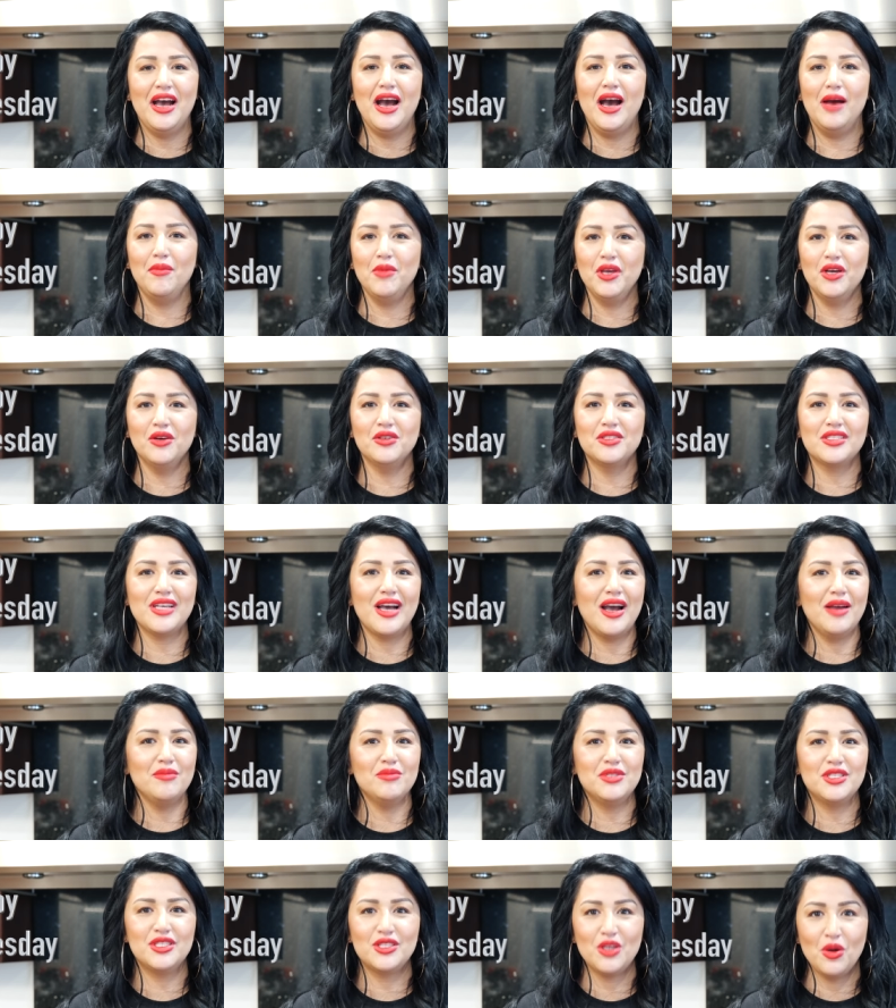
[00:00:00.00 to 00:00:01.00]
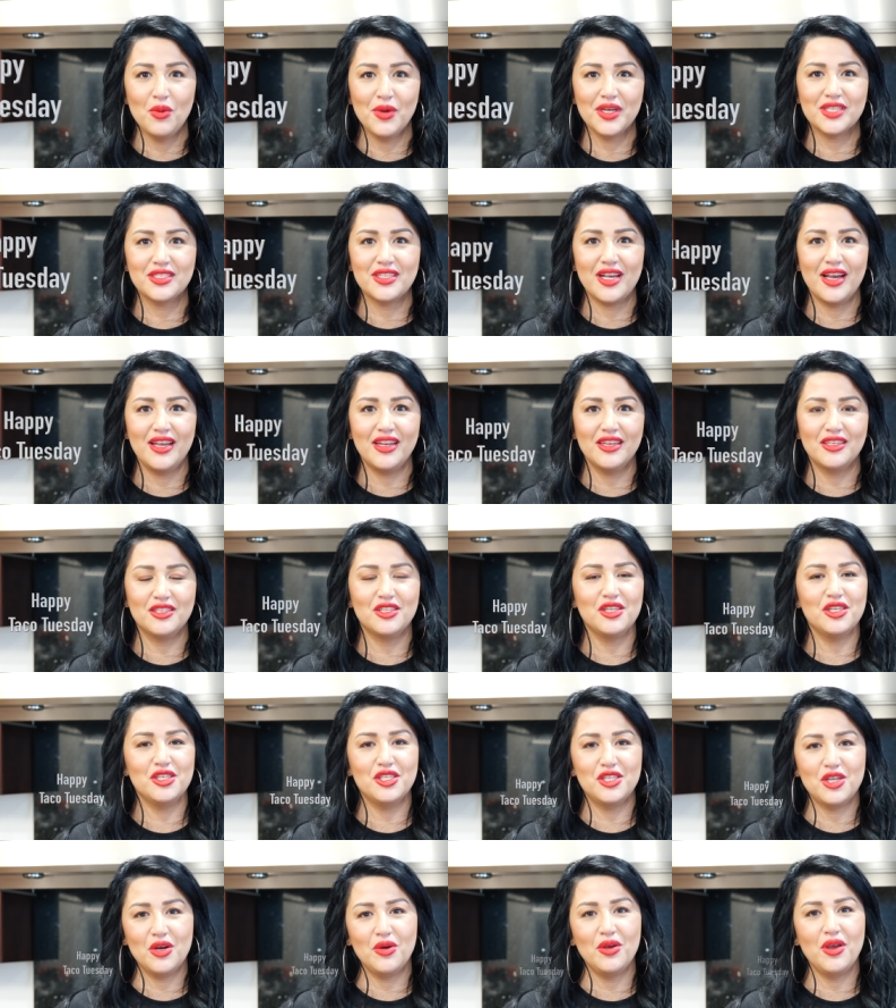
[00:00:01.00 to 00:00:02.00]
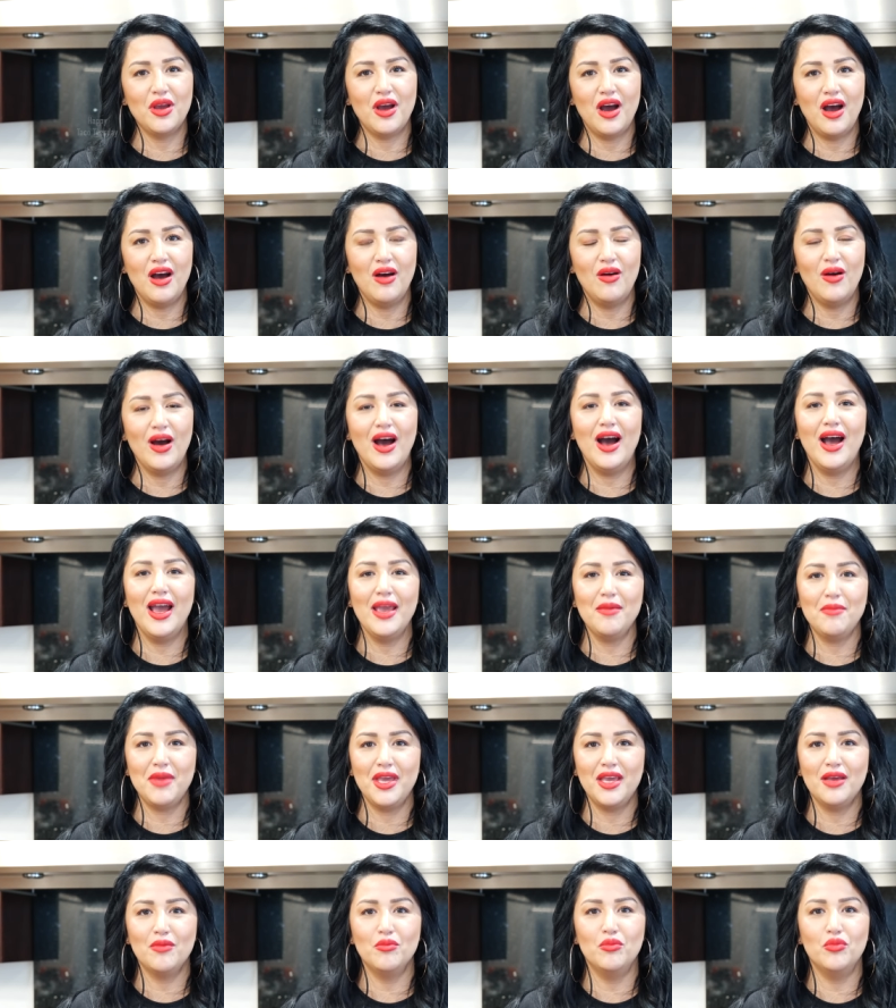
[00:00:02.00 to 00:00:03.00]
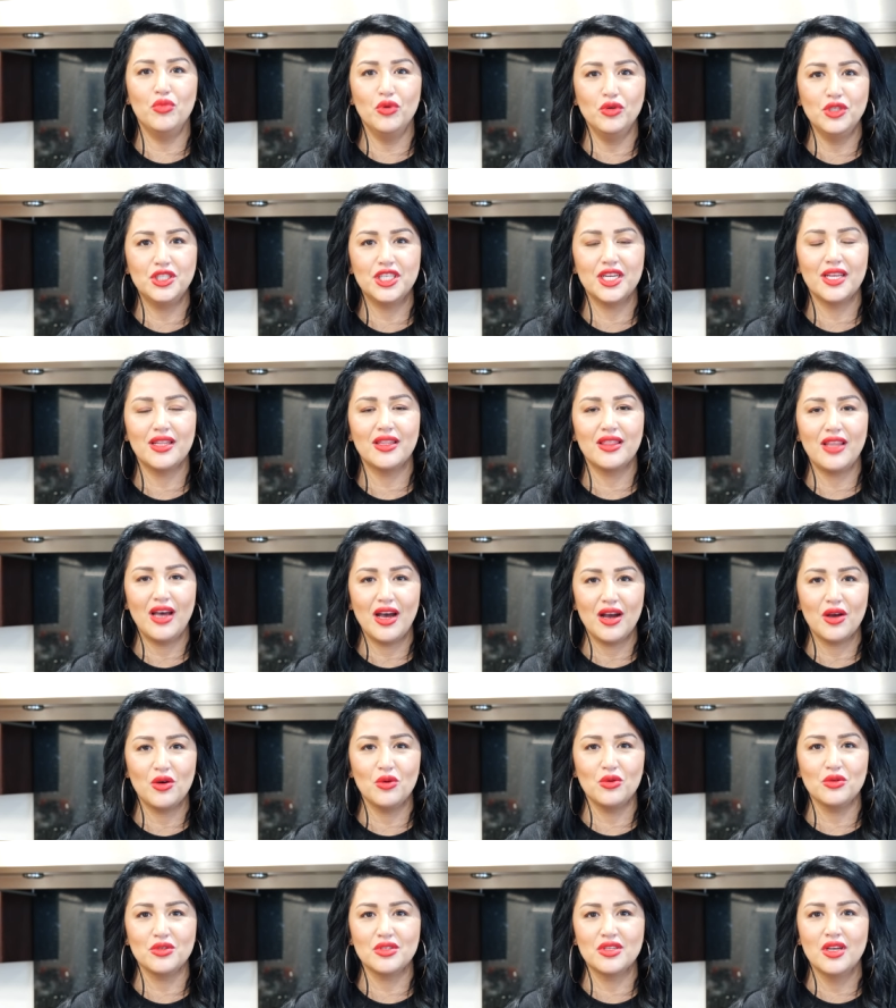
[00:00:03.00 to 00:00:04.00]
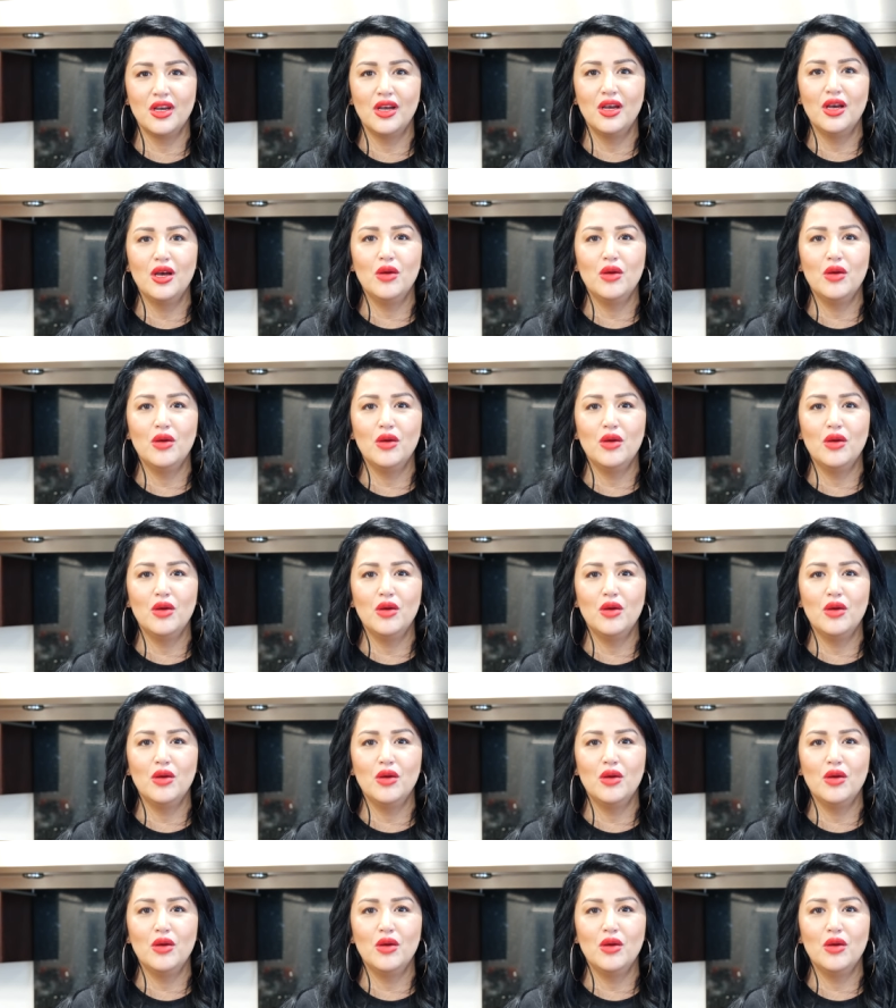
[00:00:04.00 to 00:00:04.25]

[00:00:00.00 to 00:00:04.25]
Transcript: Amigos, I'm so excited to show you how I make buche tacos.